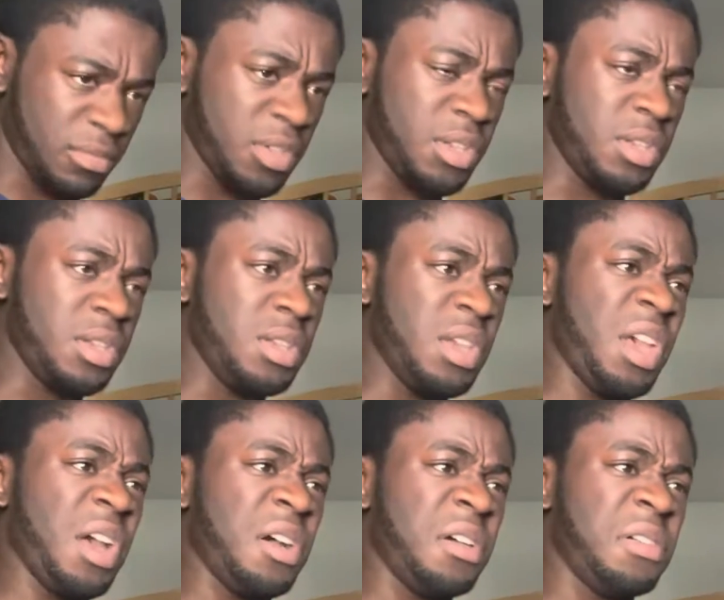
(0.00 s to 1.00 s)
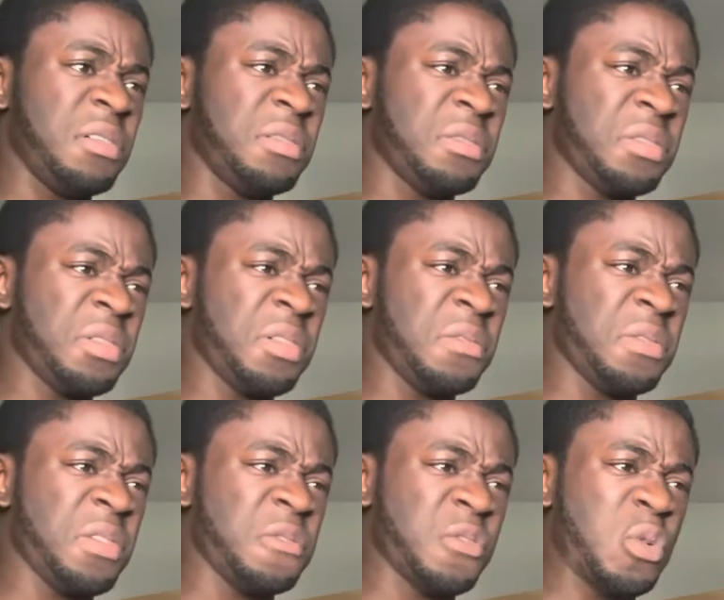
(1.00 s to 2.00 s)
Y yeah, uh, uh,
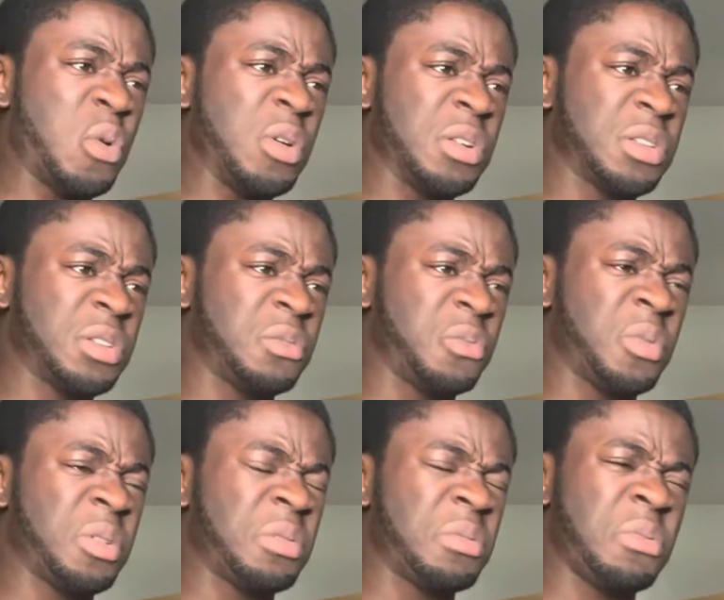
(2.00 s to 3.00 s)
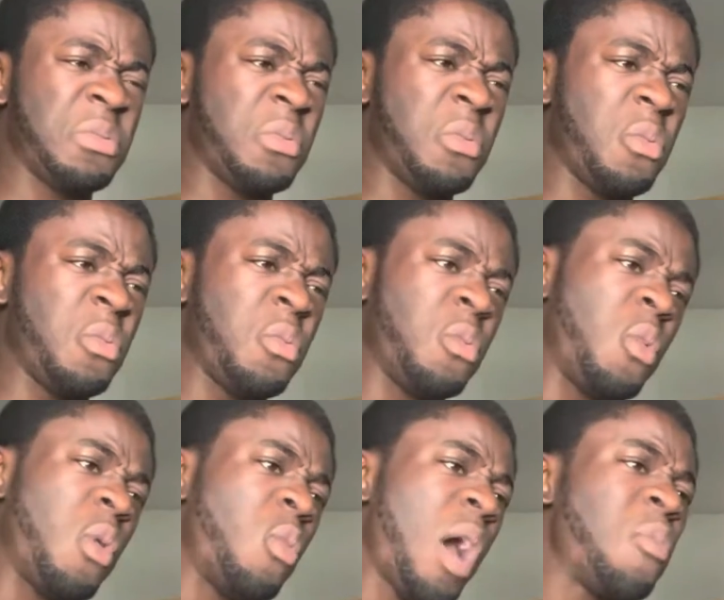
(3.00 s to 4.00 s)
of course. W
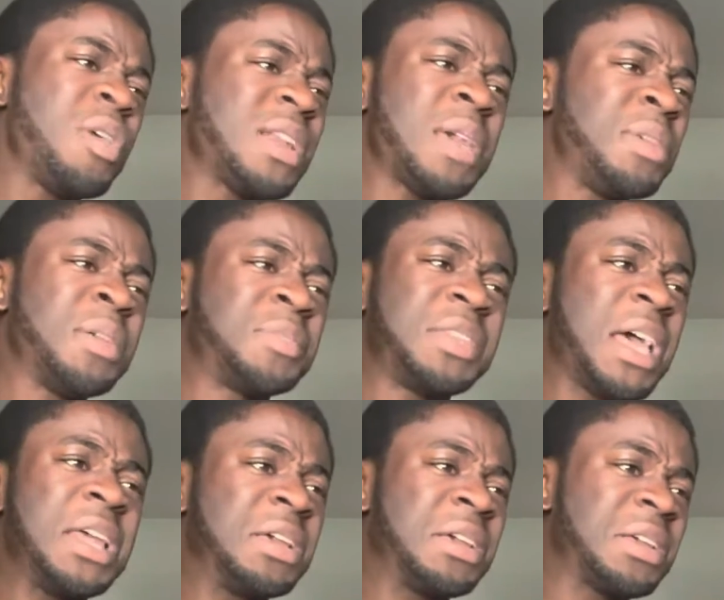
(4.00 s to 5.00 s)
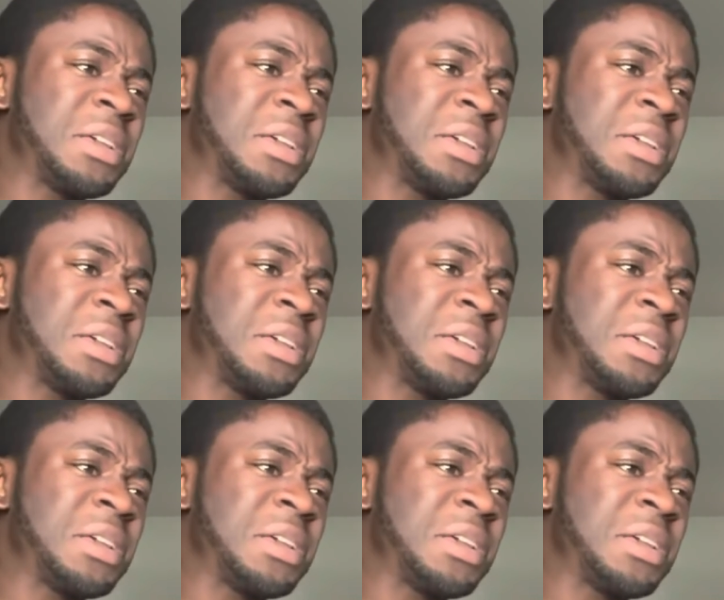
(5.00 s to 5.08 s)
why wouldn't I be upset?